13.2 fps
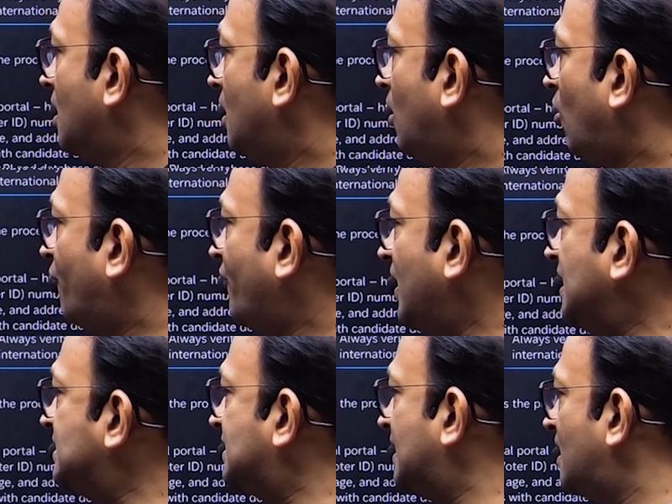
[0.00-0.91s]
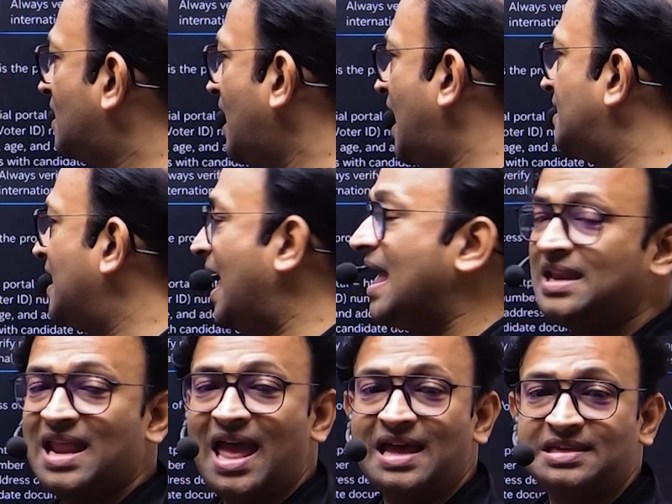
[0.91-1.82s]
of India and
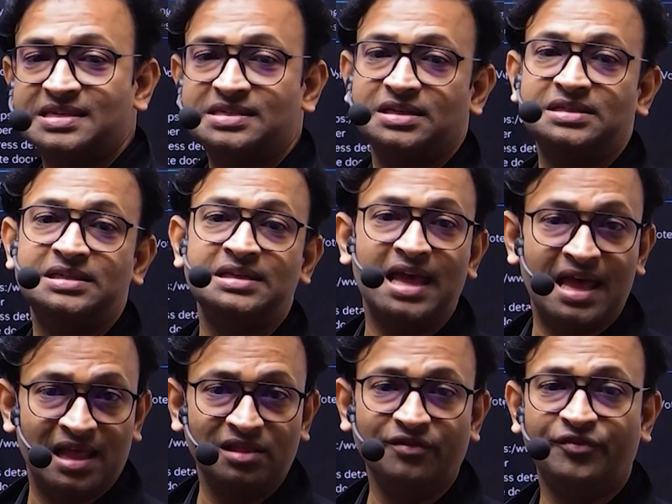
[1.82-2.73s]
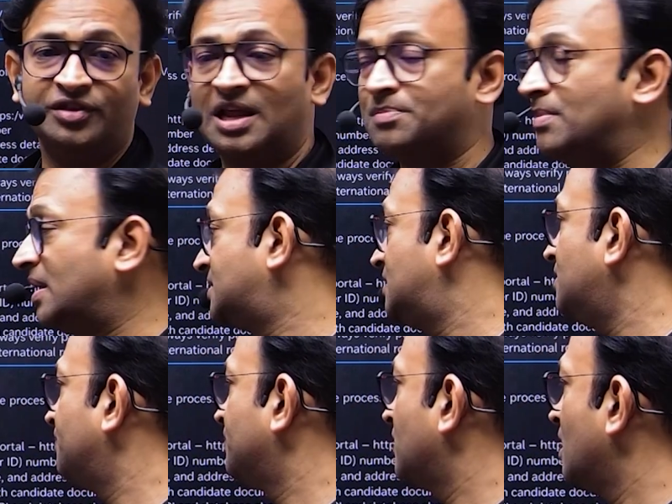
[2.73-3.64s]
NSDL for that matter.
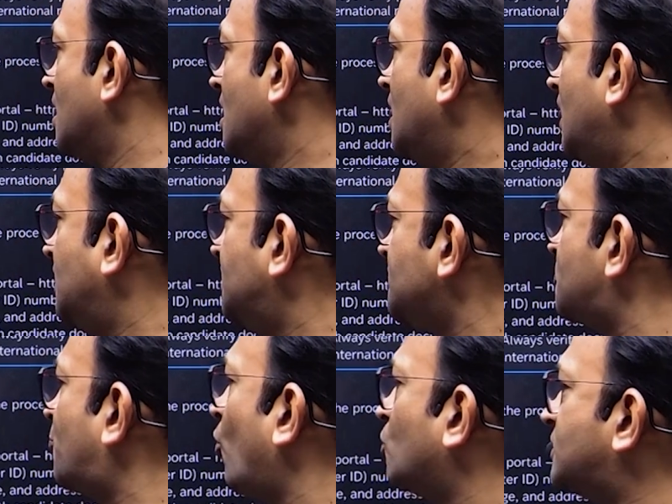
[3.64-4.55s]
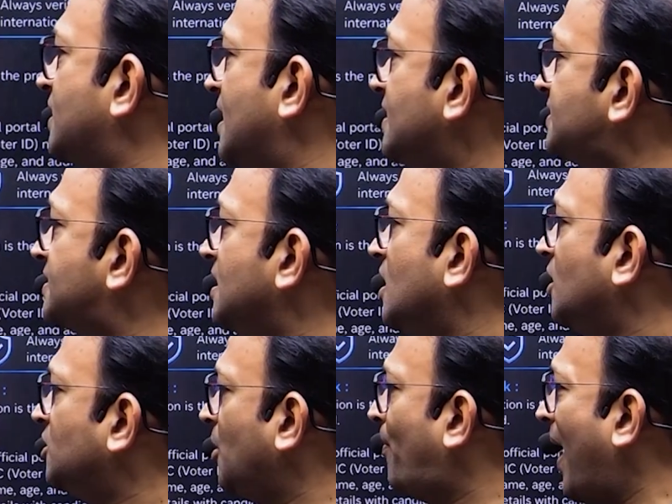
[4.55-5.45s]
In this process,
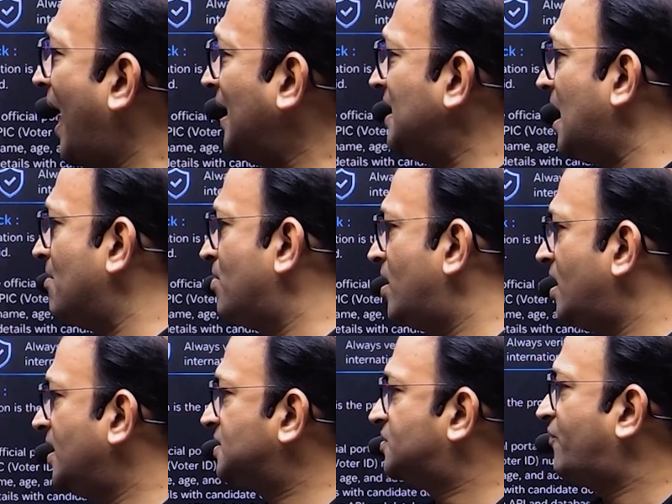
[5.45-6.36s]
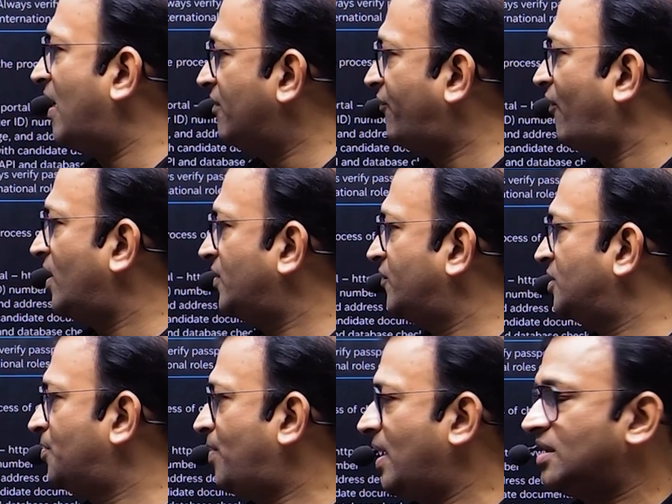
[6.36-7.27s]
the PAN number is verified with the
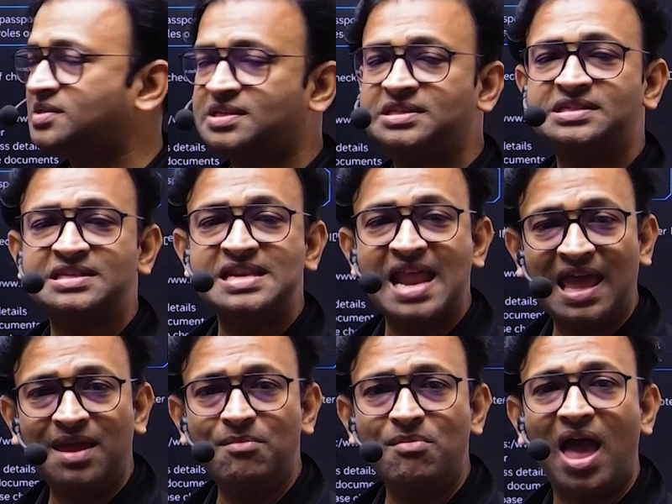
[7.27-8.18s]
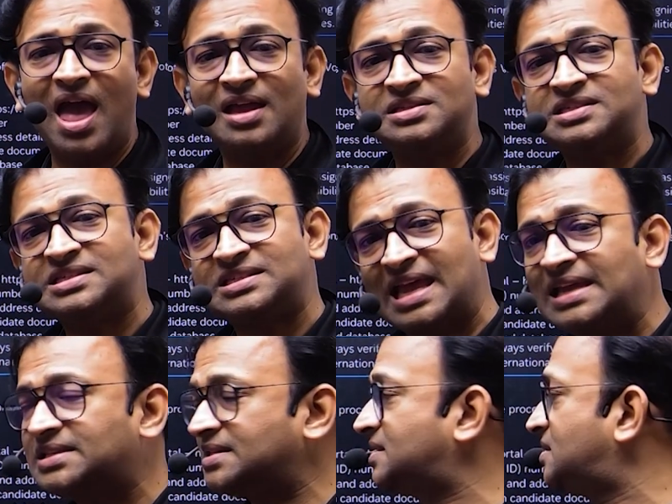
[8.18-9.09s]
person's name and
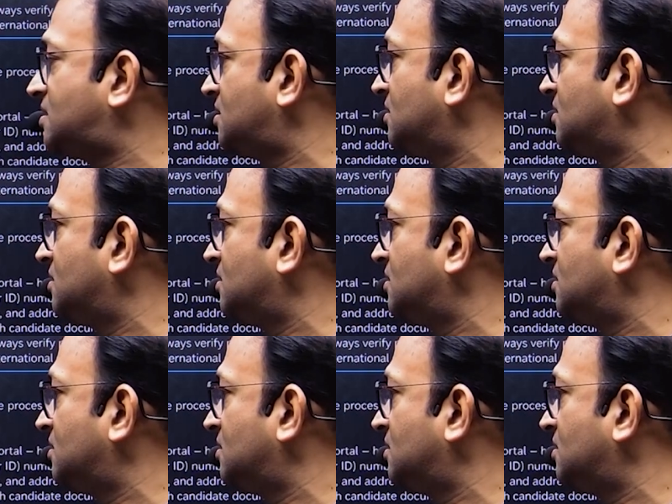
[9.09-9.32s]
status,